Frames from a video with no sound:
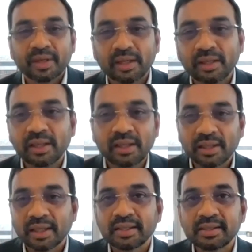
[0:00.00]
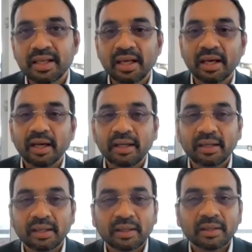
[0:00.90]
I think it has
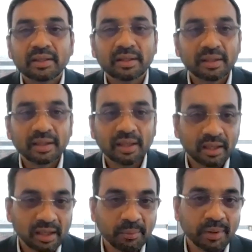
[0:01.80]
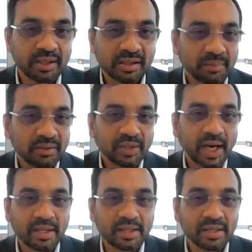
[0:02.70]
derailed a little bit some of the
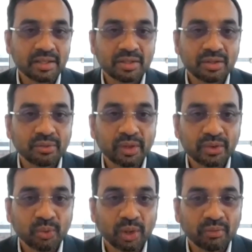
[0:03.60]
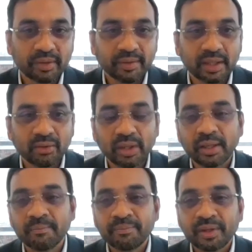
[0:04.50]
actions towards what we were
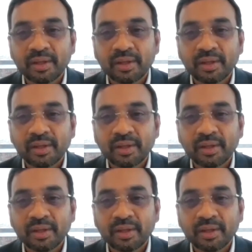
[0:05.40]
doing.